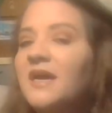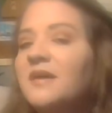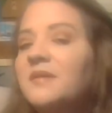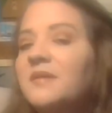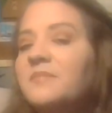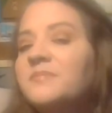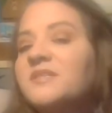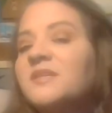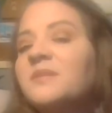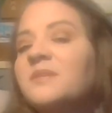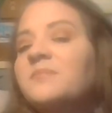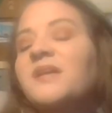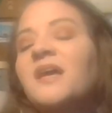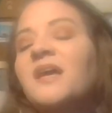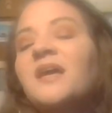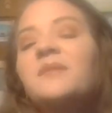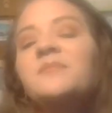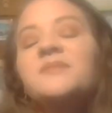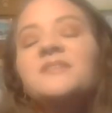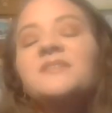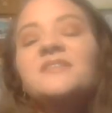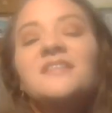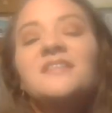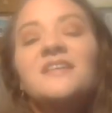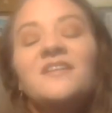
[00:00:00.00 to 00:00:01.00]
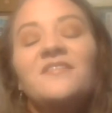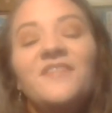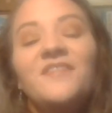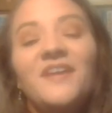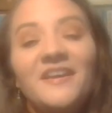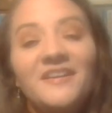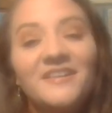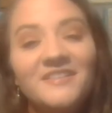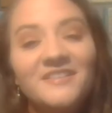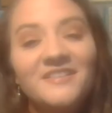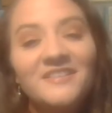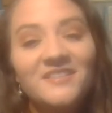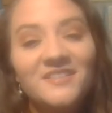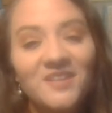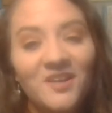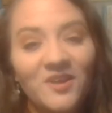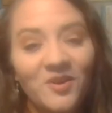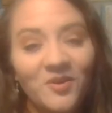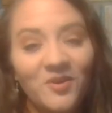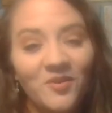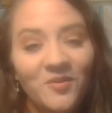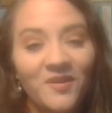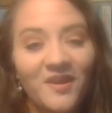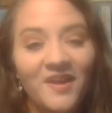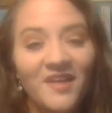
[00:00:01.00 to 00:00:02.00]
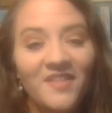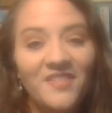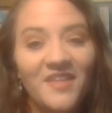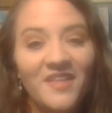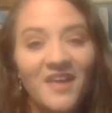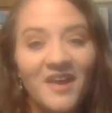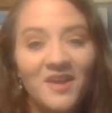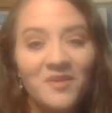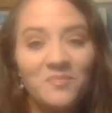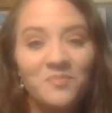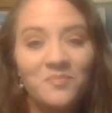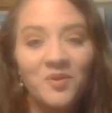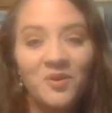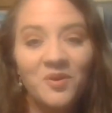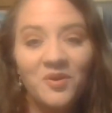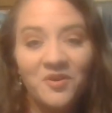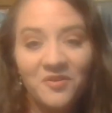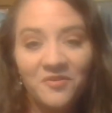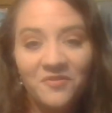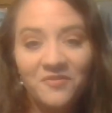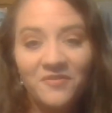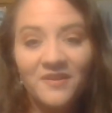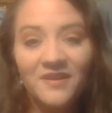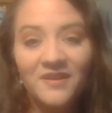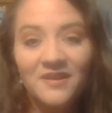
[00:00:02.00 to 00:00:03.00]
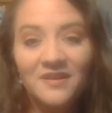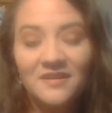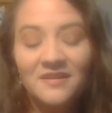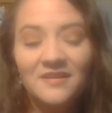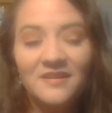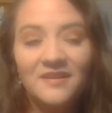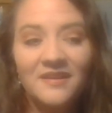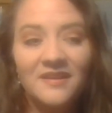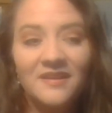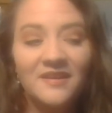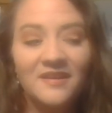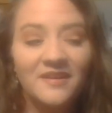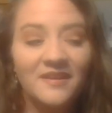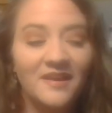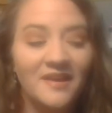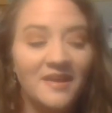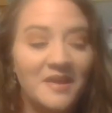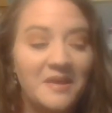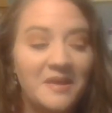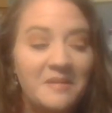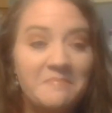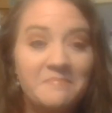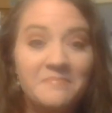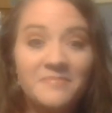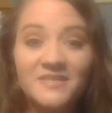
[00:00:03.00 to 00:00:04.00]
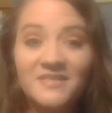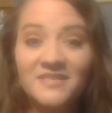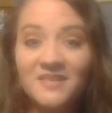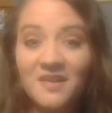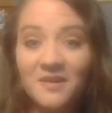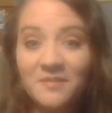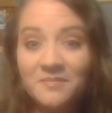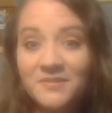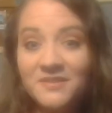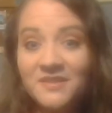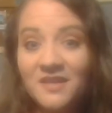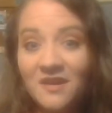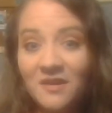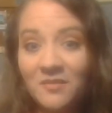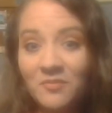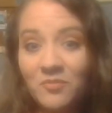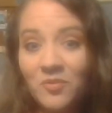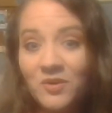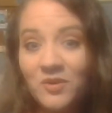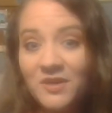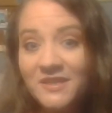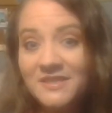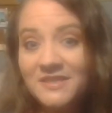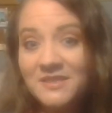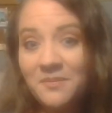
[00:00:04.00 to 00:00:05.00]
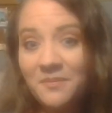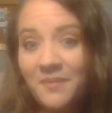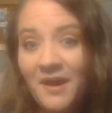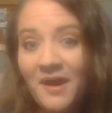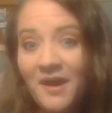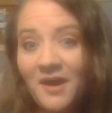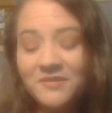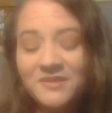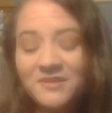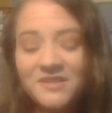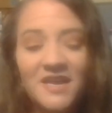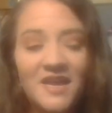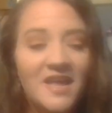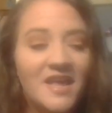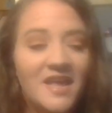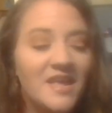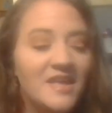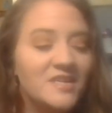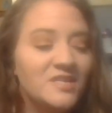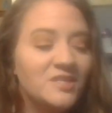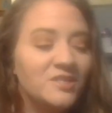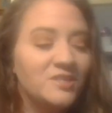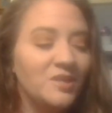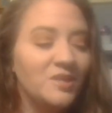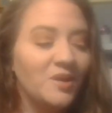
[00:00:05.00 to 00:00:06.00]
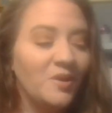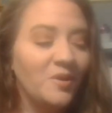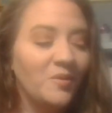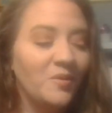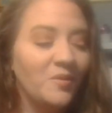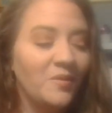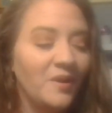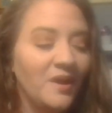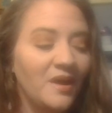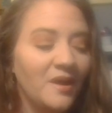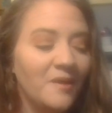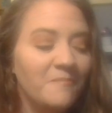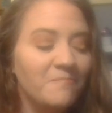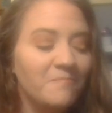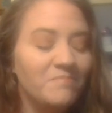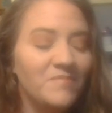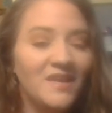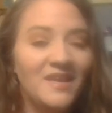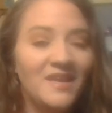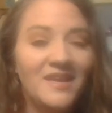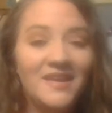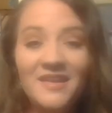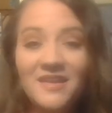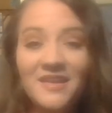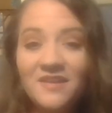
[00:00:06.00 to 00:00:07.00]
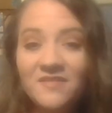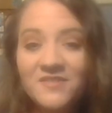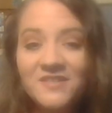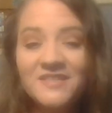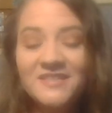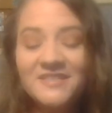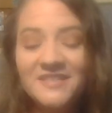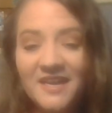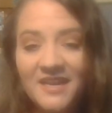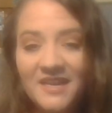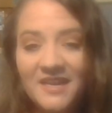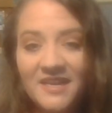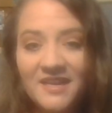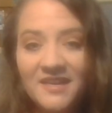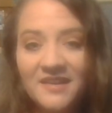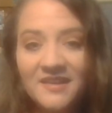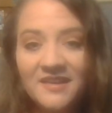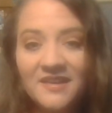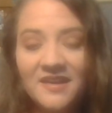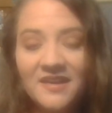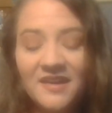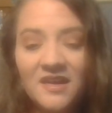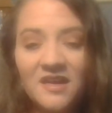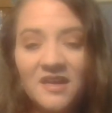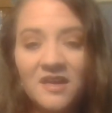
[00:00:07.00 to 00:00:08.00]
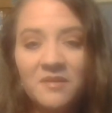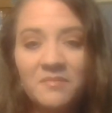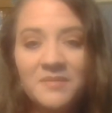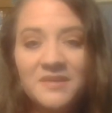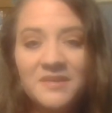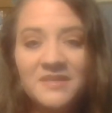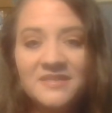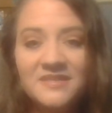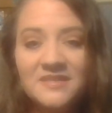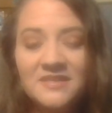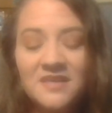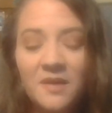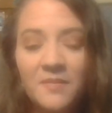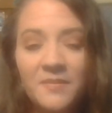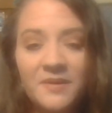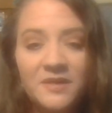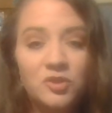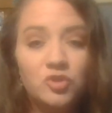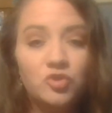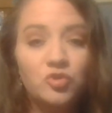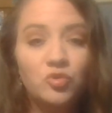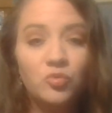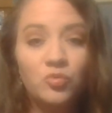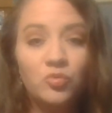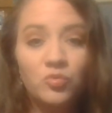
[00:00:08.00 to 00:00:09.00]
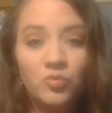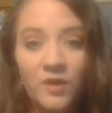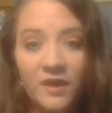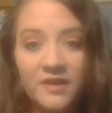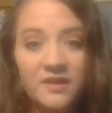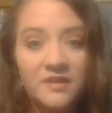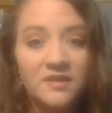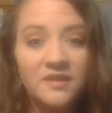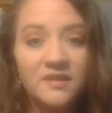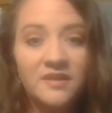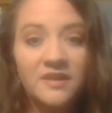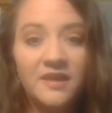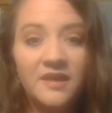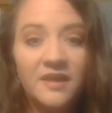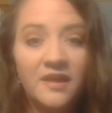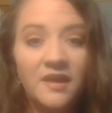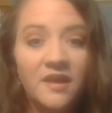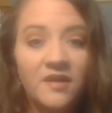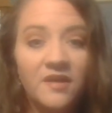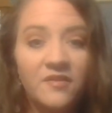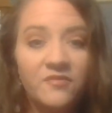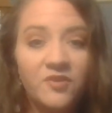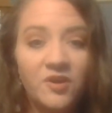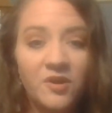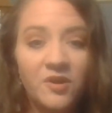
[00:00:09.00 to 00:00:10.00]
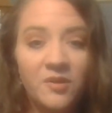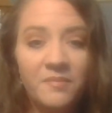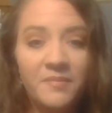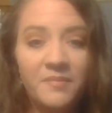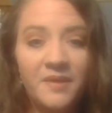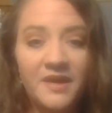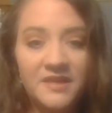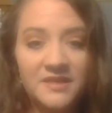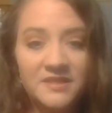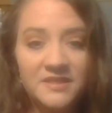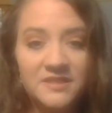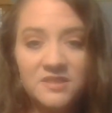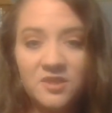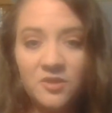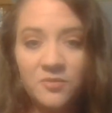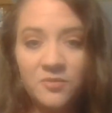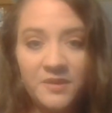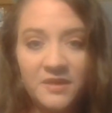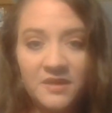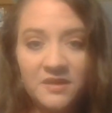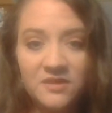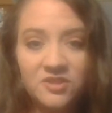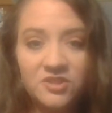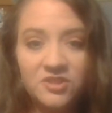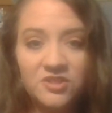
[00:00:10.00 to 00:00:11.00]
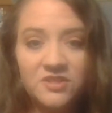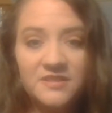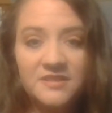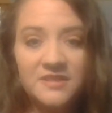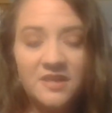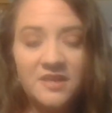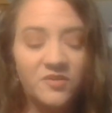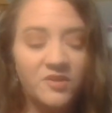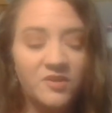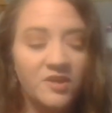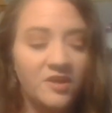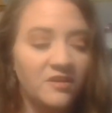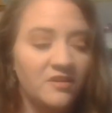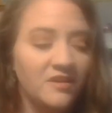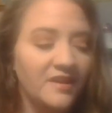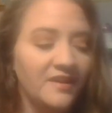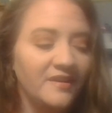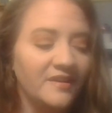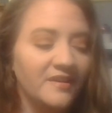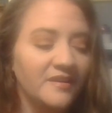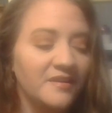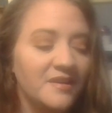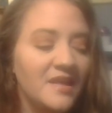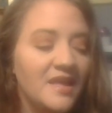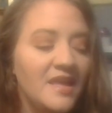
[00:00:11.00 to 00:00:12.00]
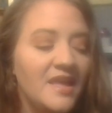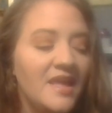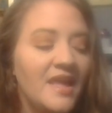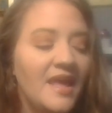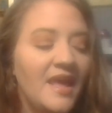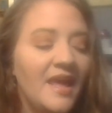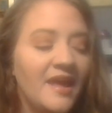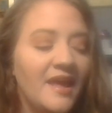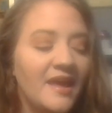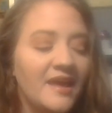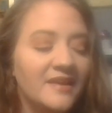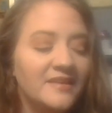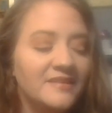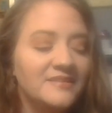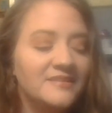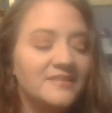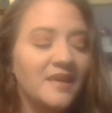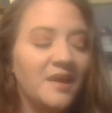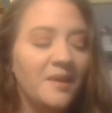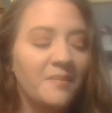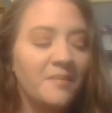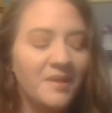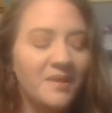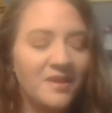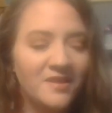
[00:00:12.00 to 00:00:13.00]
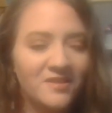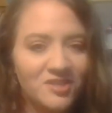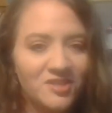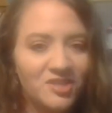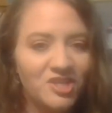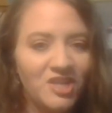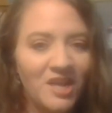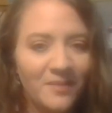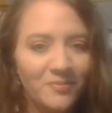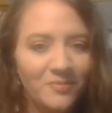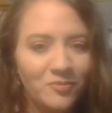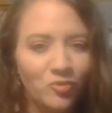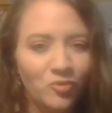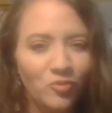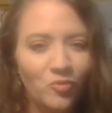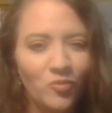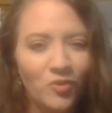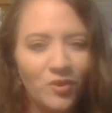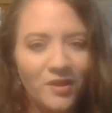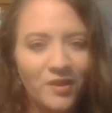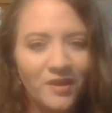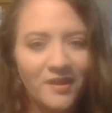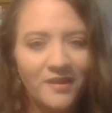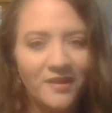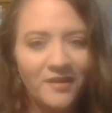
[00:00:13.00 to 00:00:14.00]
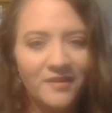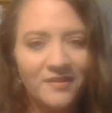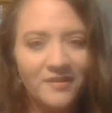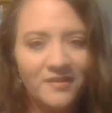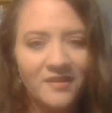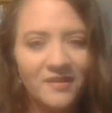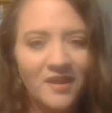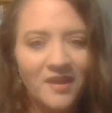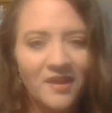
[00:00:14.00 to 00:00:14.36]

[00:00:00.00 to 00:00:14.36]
sometimes instead of Edisto, and that perfectly sums up what it's about. So any of the setting is coming directly from Edisto Beach, South Carolina. And in chapter 1,